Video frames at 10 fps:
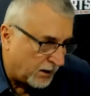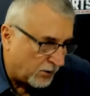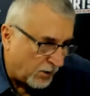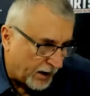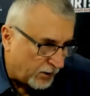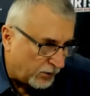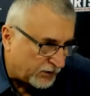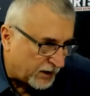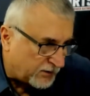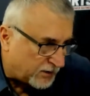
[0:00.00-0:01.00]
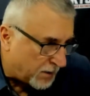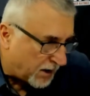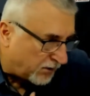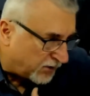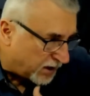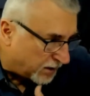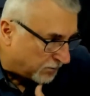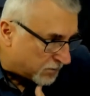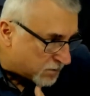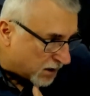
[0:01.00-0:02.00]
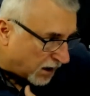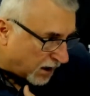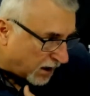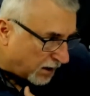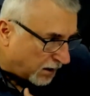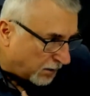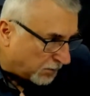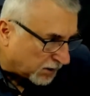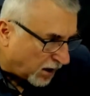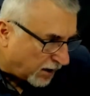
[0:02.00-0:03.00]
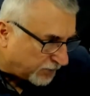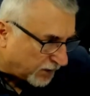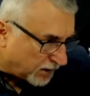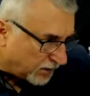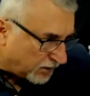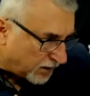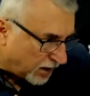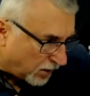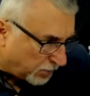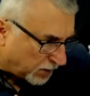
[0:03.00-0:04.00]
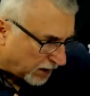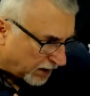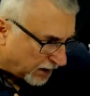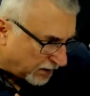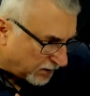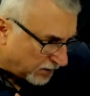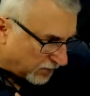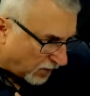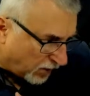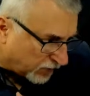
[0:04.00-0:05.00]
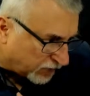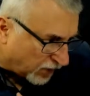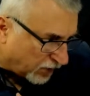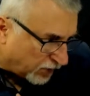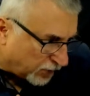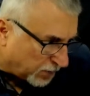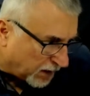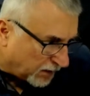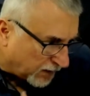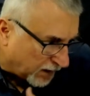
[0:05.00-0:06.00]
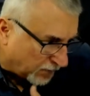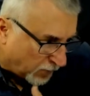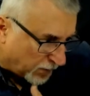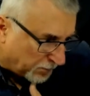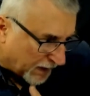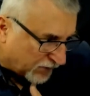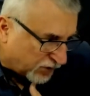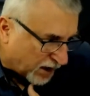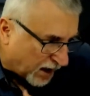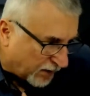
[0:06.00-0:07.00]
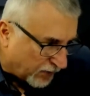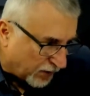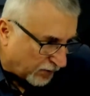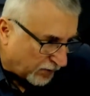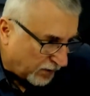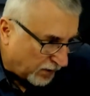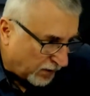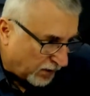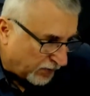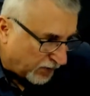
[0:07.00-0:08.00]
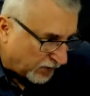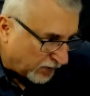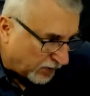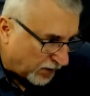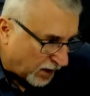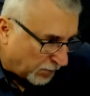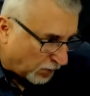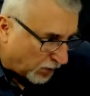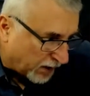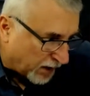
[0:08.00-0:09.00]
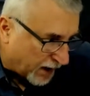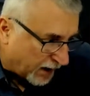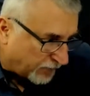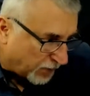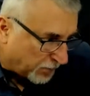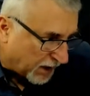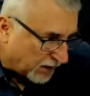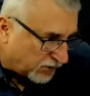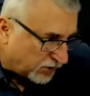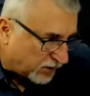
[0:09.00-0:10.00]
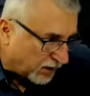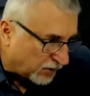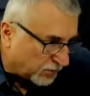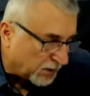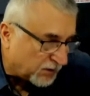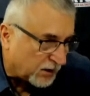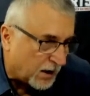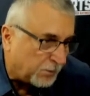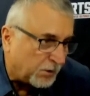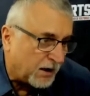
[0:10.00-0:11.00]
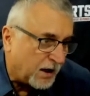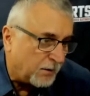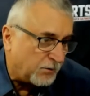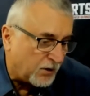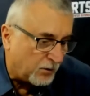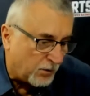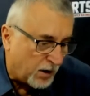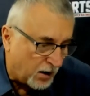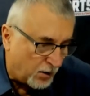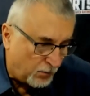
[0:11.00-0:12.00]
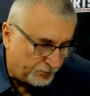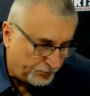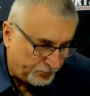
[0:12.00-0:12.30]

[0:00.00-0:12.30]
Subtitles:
No, Idaho State's the better team. McLaughlin, they all played. All starters played. They have 1 bench guy. Their number 1 guy off the bench has missed a couple of games in a row.